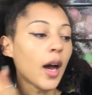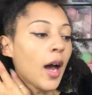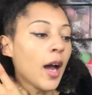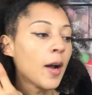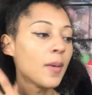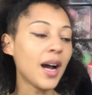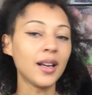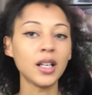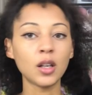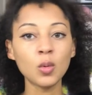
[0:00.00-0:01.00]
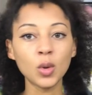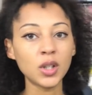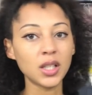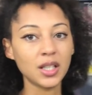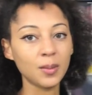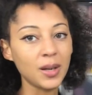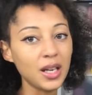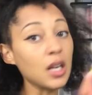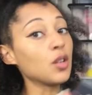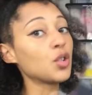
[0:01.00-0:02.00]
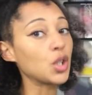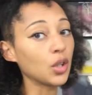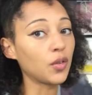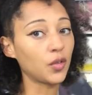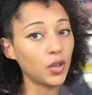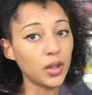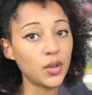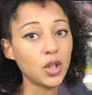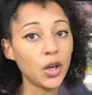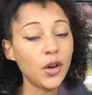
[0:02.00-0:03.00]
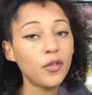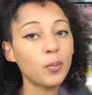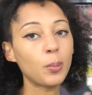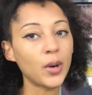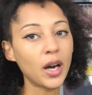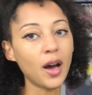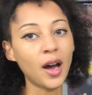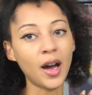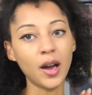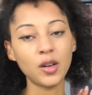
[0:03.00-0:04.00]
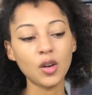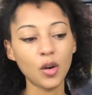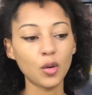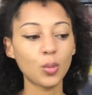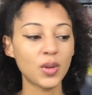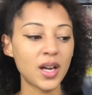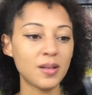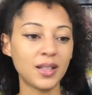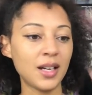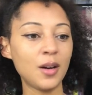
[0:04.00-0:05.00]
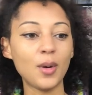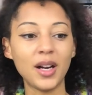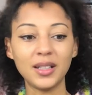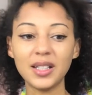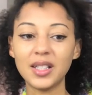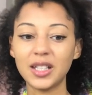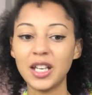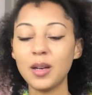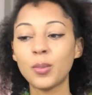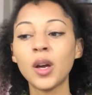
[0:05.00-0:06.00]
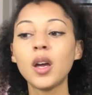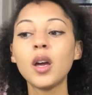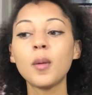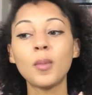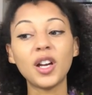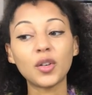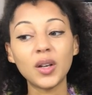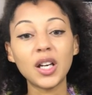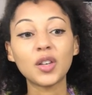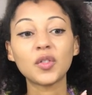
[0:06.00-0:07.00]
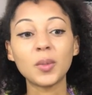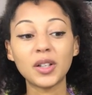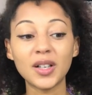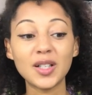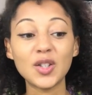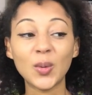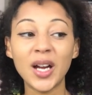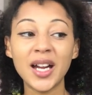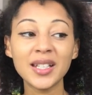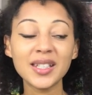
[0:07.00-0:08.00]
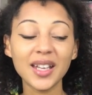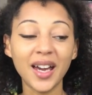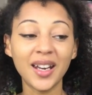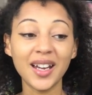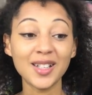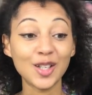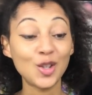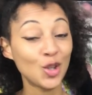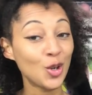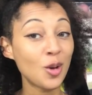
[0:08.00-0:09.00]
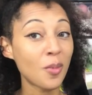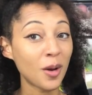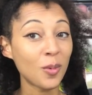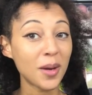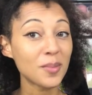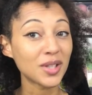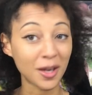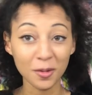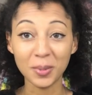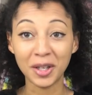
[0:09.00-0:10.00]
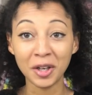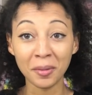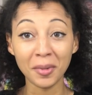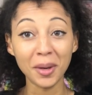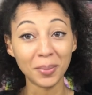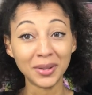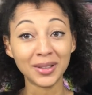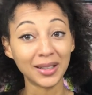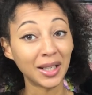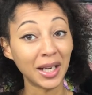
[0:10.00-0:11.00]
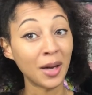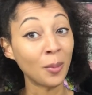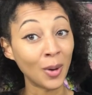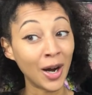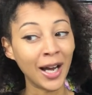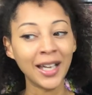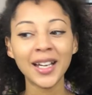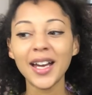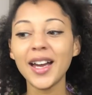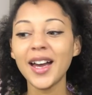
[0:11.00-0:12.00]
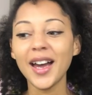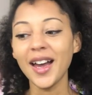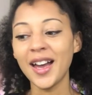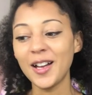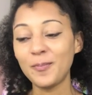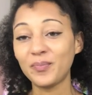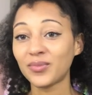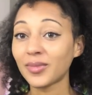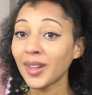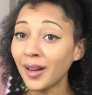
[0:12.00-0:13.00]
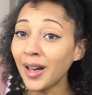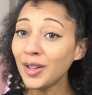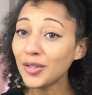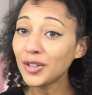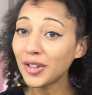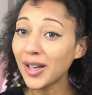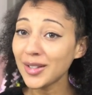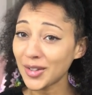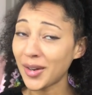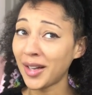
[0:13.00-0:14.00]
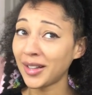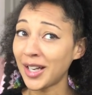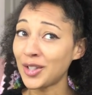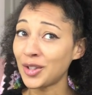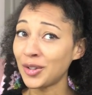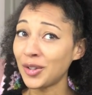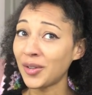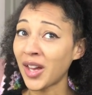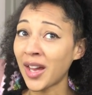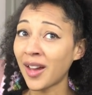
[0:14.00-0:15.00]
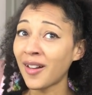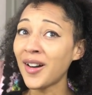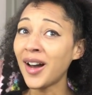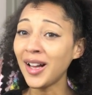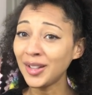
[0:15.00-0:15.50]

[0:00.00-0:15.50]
and I don't want it to be stuffed full of stuff, but I know without a doubt I need to keep my acrylic for my granny squares, and as I show you my whips that will become abundantly clear why. I love a granny square, in case you're new here. I